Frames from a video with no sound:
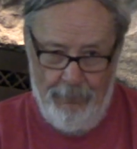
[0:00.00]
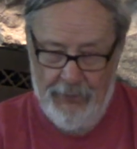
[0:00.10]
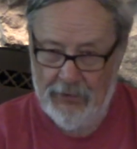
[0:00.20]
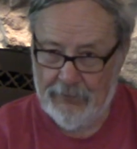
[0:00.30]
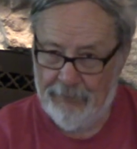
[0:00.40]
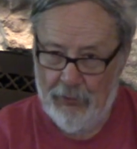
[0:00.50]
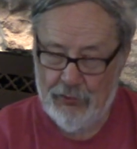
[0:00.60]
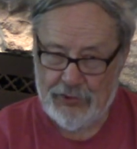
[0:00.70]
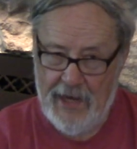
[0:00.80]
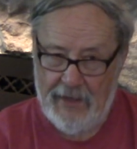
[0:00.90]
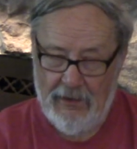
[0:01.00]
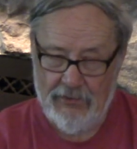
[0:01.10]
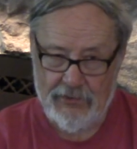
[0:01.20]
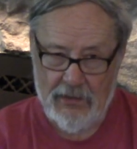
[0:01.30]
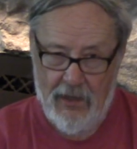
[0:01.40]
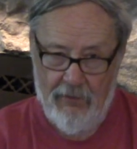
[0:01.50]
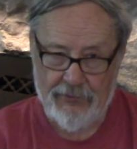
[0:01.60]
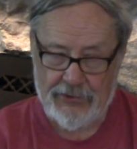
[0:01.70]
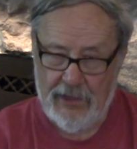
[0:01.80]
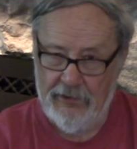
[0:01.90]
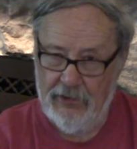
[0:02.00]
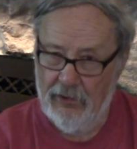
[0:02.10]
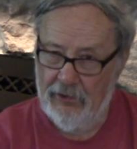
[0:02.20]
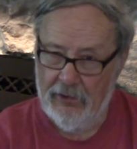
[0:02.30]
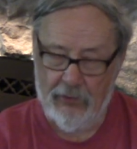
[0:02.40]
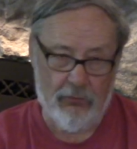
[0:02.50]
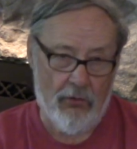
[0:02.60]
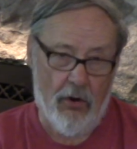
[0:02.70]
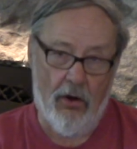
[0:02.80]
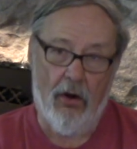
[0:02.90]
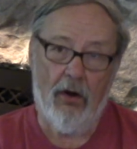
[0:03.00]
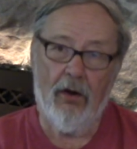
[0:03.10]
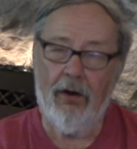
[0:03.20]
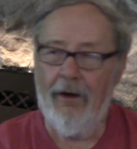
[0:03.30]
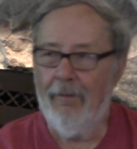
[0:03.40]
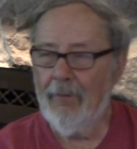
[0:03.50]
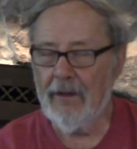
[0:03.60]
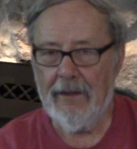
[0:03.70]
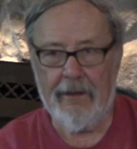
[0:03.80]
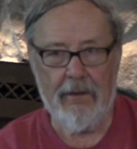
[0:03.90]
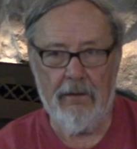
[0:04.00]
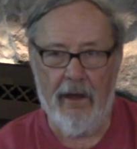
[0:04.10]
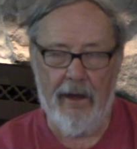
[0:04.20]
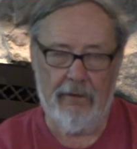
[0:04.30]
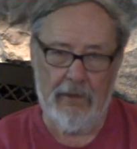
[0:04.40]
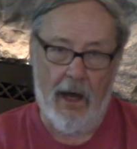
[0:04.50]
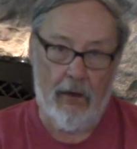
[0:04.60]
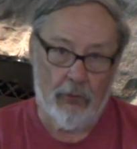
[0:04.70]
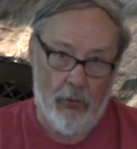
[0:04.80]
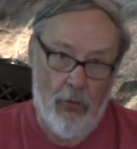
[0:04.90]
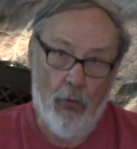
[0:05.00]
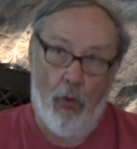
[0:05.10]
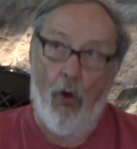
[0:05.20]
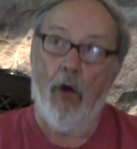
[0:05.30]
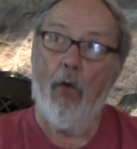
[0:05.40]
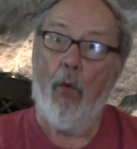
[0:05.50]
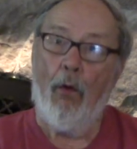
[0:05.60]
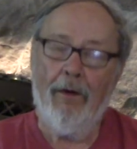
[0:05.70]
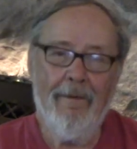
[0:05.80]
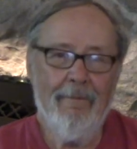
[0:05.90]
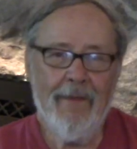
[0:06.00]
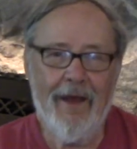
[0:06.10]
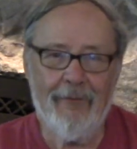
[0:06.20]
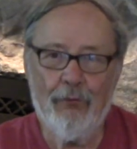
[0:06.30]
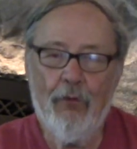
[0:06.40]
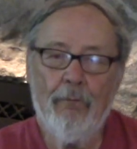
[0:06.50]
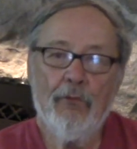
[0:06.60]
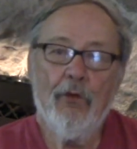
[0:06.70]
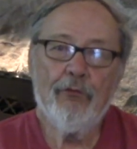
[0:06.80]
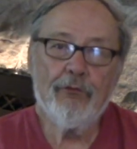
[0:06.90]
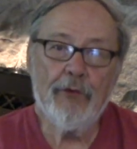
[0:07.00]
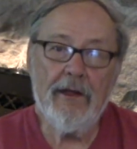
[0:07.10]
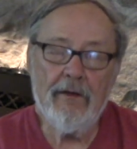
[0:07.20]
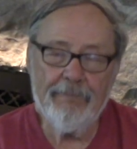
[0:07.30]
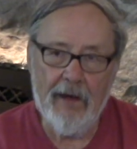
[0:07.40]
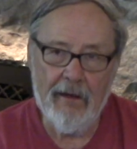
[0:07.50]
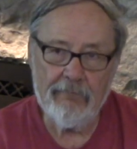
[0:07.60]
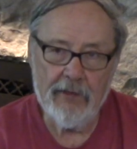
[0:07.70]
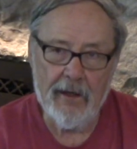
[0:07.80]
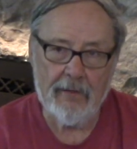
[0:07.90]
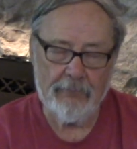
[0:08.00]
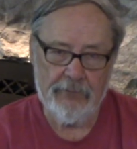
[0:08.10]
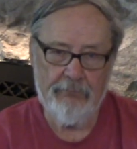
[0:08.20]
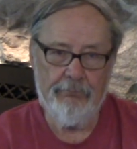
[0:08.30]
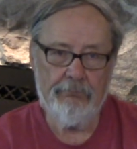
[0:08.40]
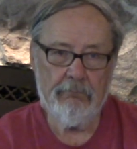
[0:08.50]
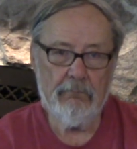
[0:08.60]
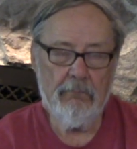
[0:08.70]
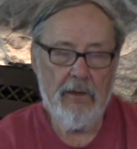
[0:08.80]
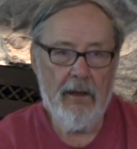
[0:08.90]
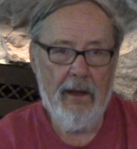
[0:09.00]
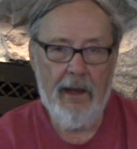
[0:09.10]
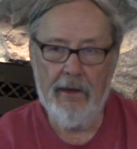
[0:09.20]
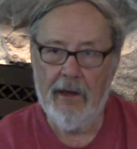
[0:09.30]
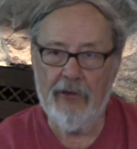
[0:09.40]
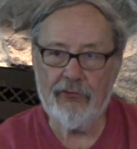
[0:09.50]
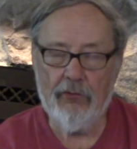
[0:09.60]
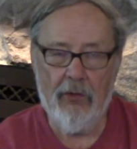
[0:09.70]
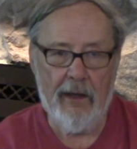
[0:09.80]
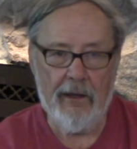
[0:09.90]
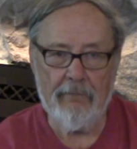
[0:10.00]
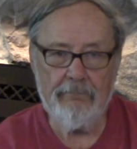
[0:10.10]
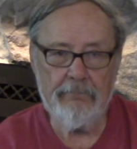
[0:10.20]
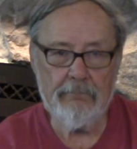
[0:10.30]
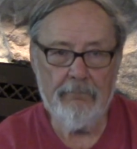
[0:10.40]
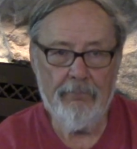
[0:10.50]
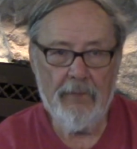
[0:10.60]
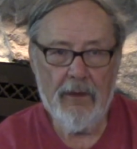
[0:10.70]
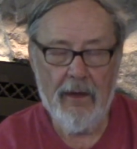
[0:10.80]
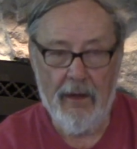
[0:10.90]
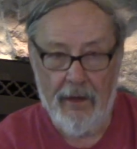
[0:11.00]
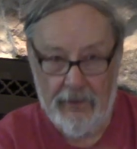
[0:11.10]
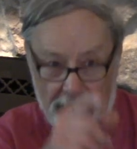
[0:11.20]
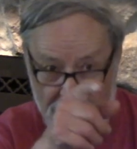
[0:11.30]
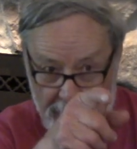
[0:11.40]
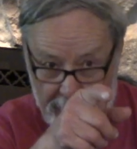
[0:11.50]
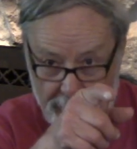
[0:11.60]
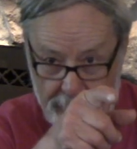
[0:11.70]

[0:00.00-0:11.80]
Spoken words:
just a few seconds, all of a sudden you'll hear a roar like a lion, louder, roar, 3 to 5 times. And then it's quiet, and he's dead.